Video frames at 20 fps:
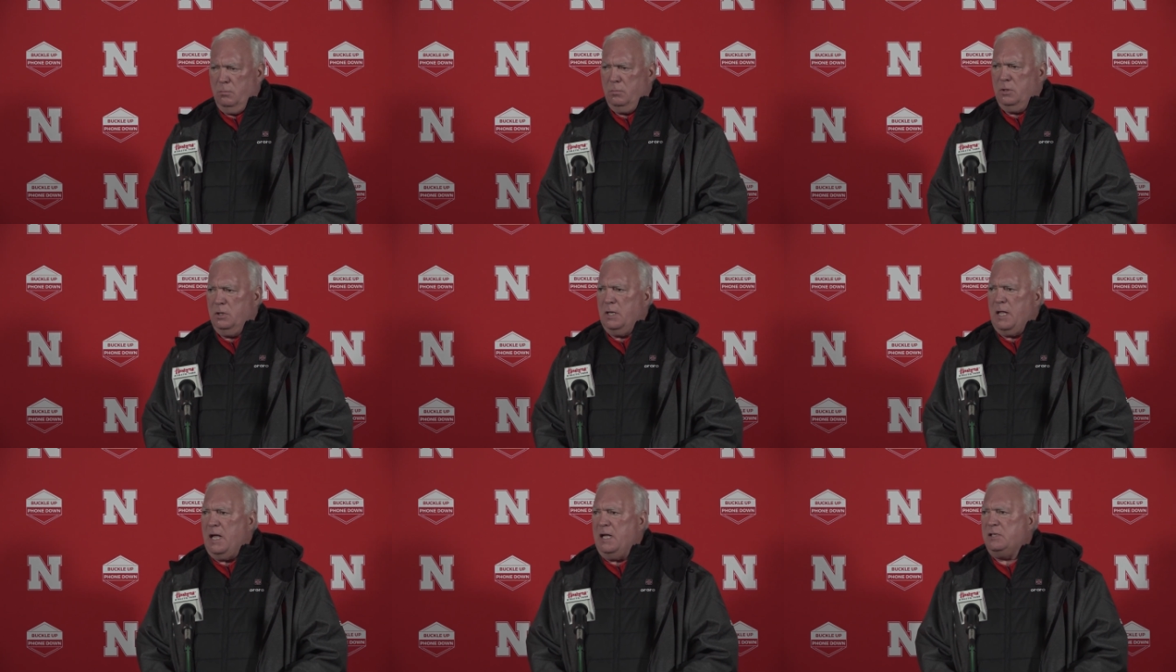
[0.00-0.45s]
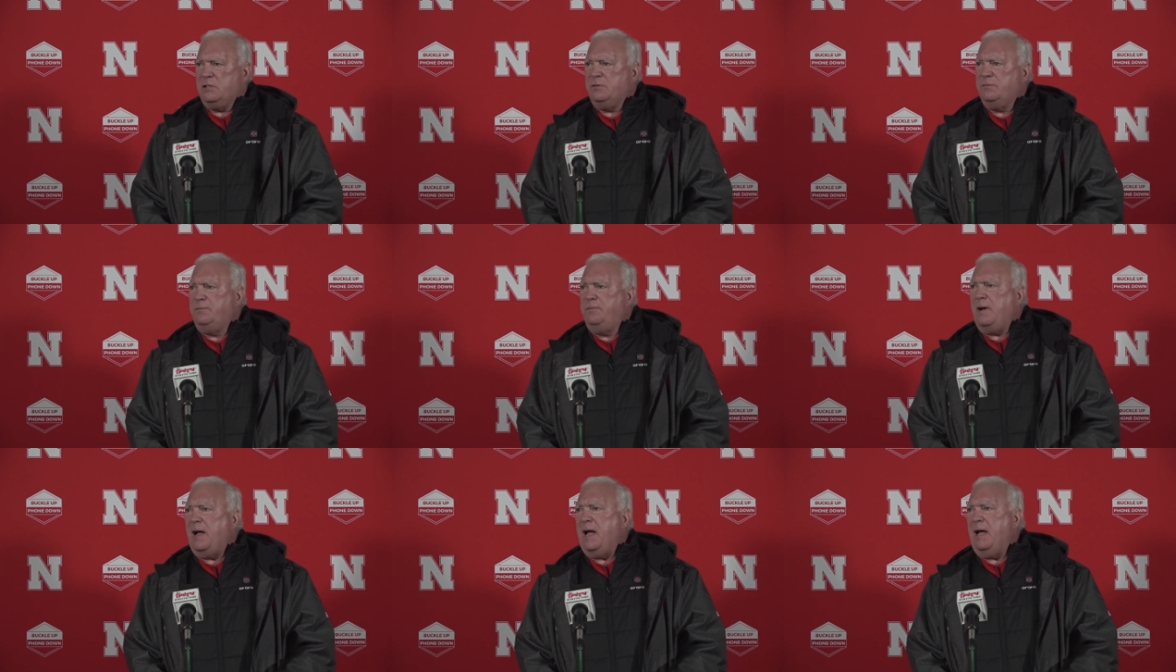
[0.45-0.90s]
the last
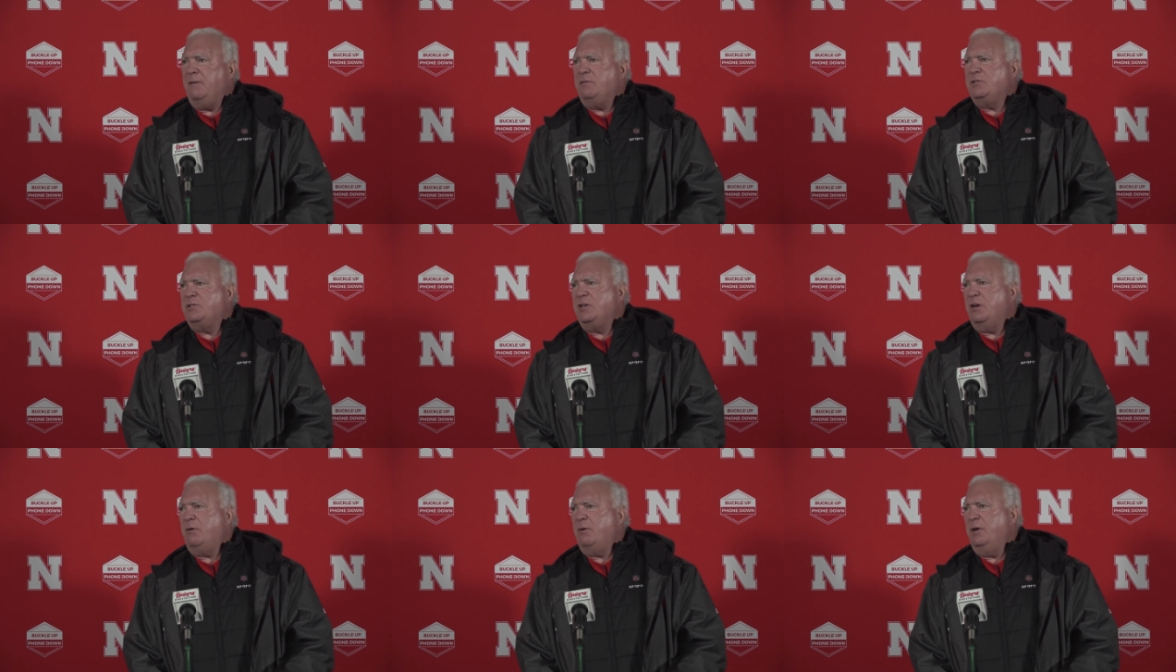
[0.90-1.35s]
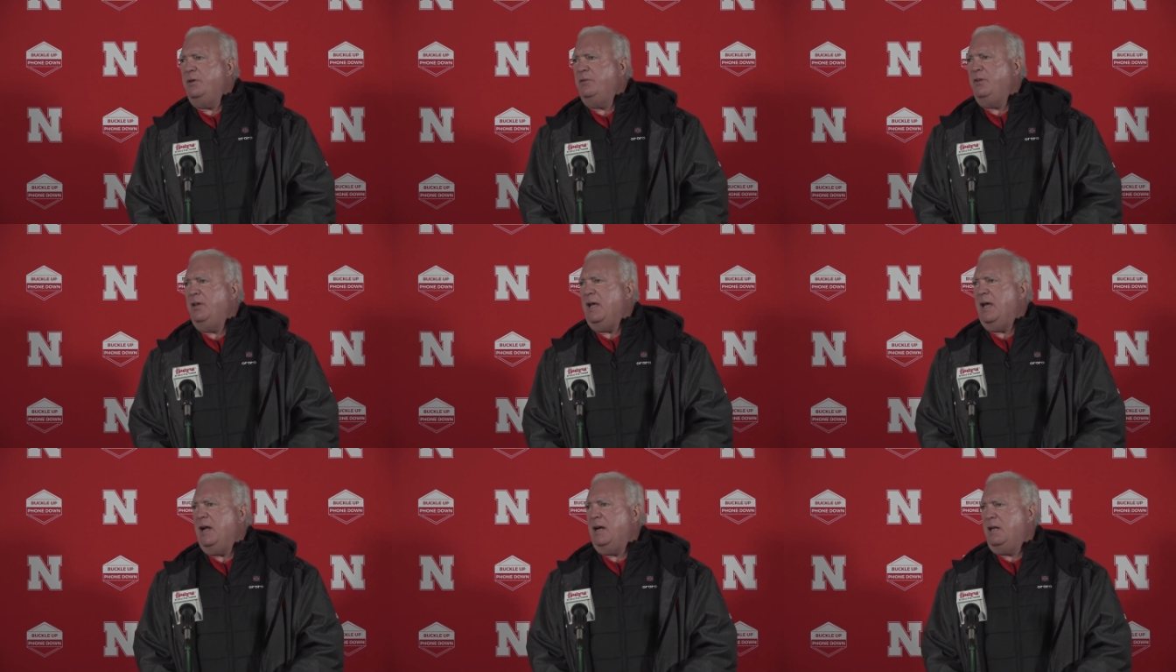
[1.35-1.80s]
five series
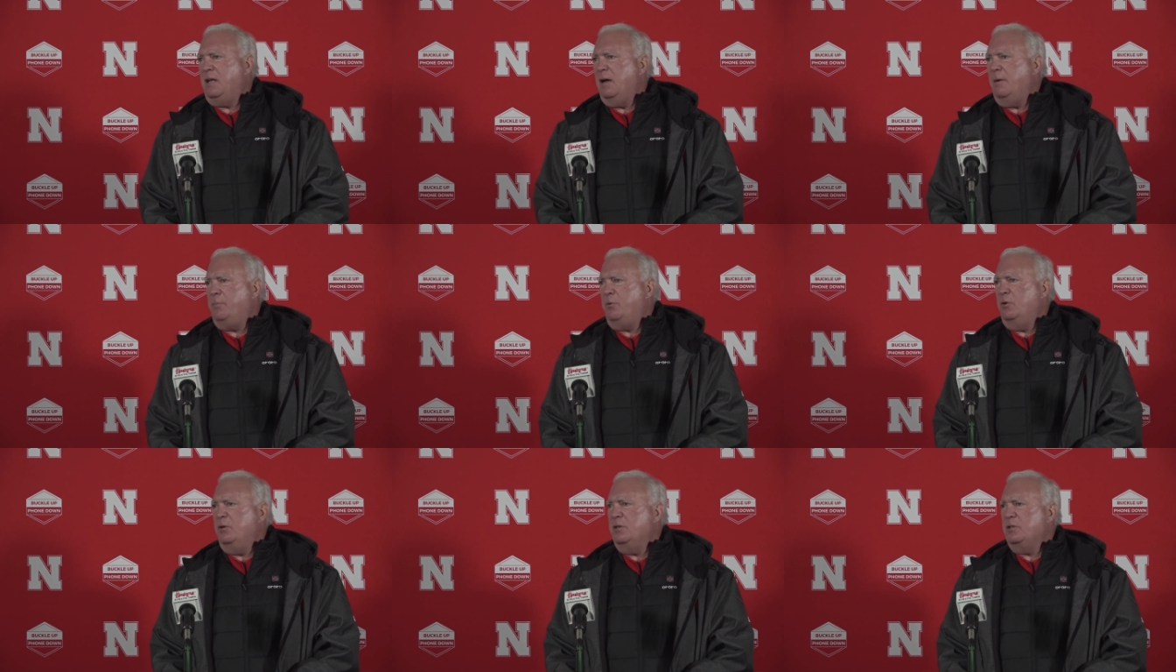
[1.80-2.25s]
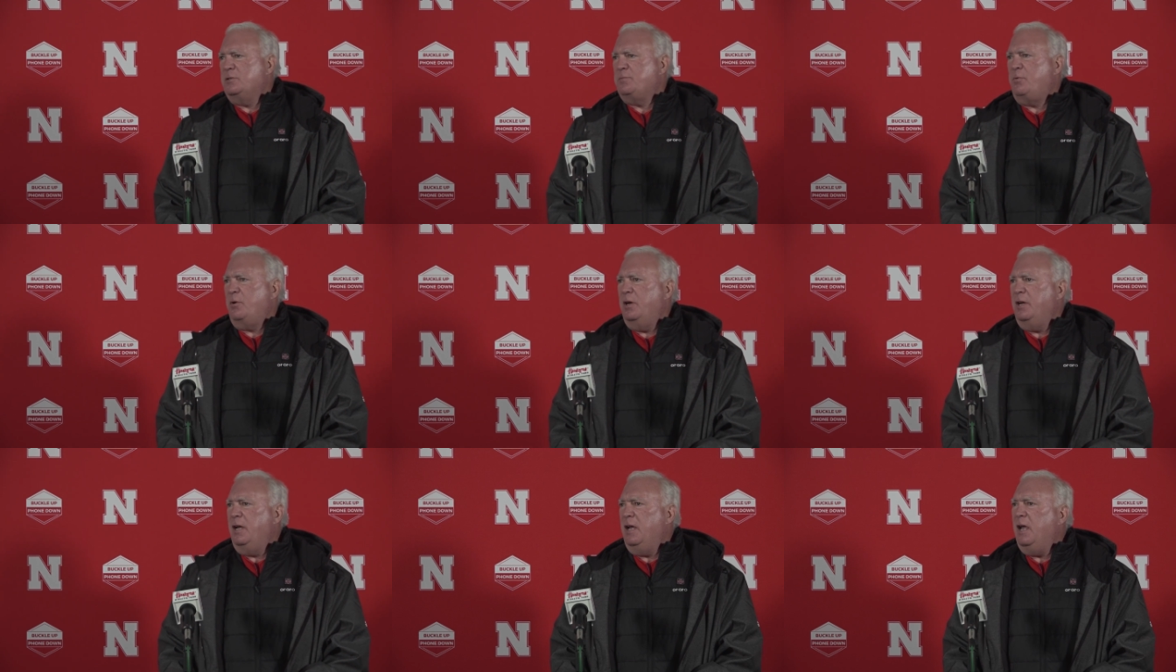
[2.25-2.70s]
he had a couple in the
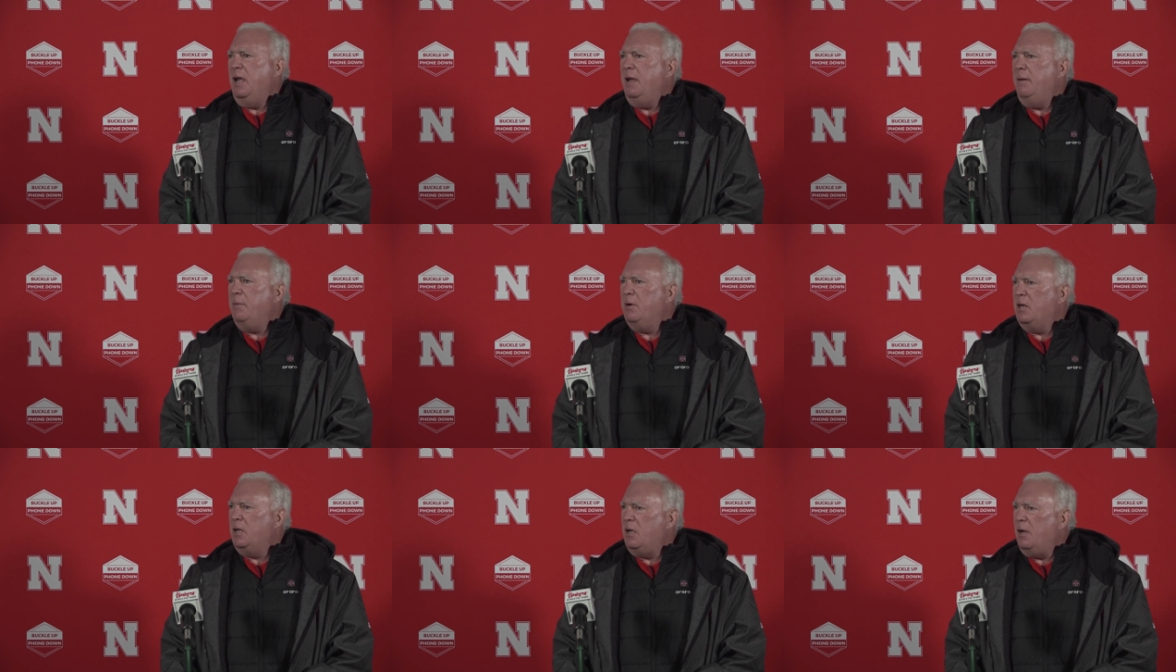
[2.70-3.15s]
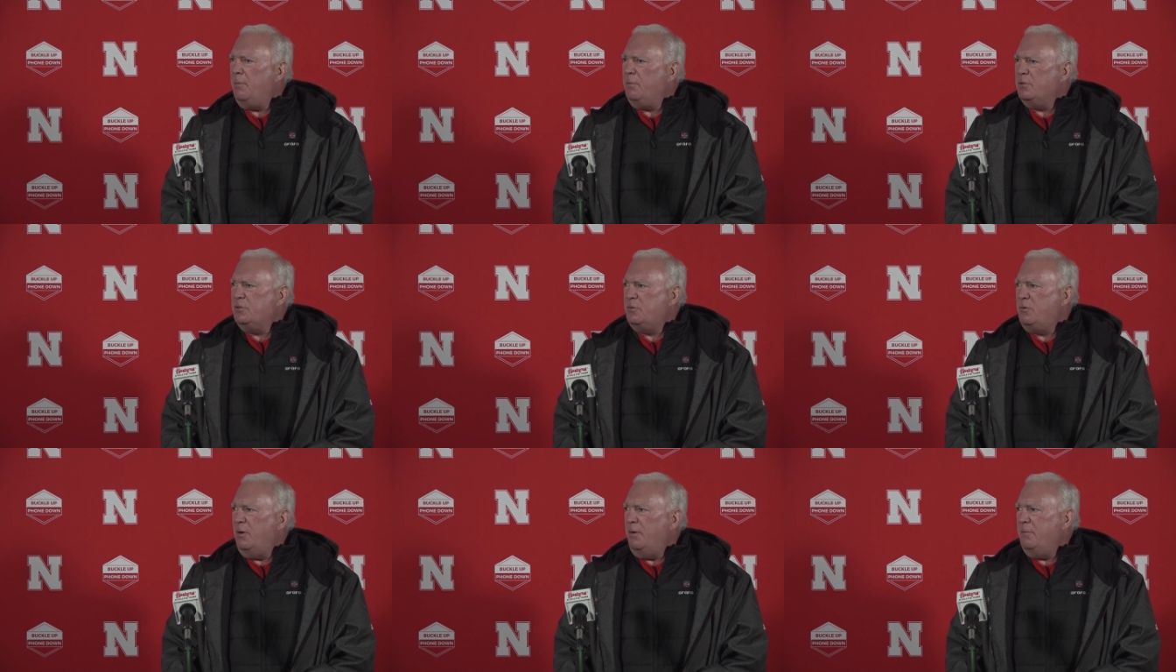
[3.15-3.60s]
spring game and a couple
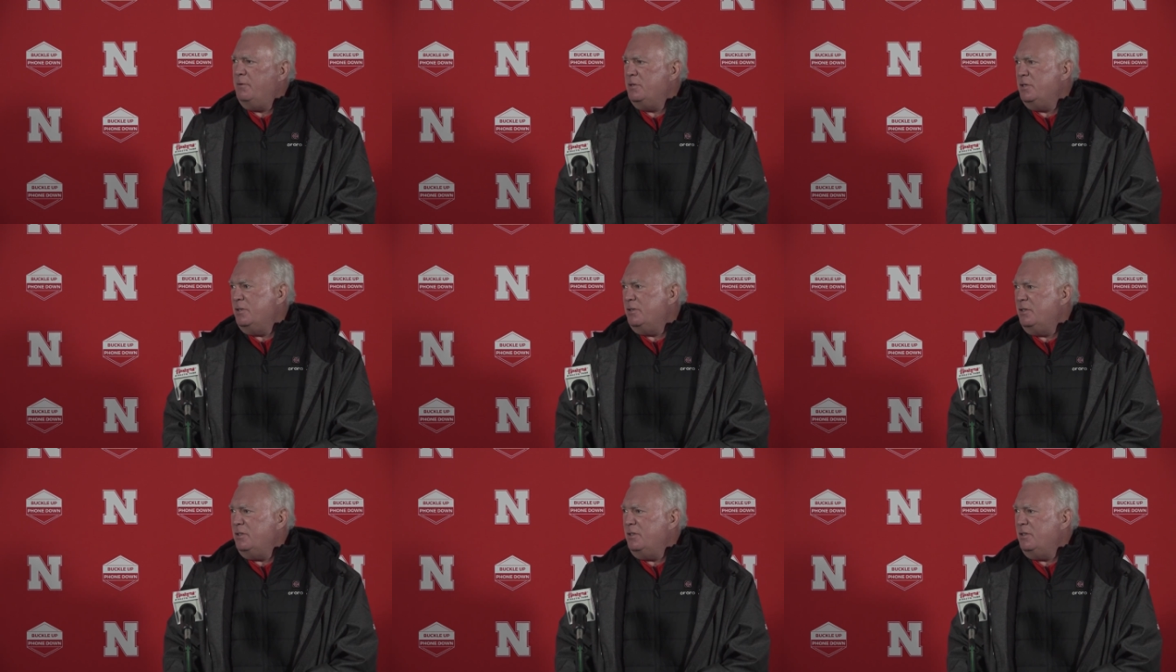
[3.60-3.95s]
scrimmages.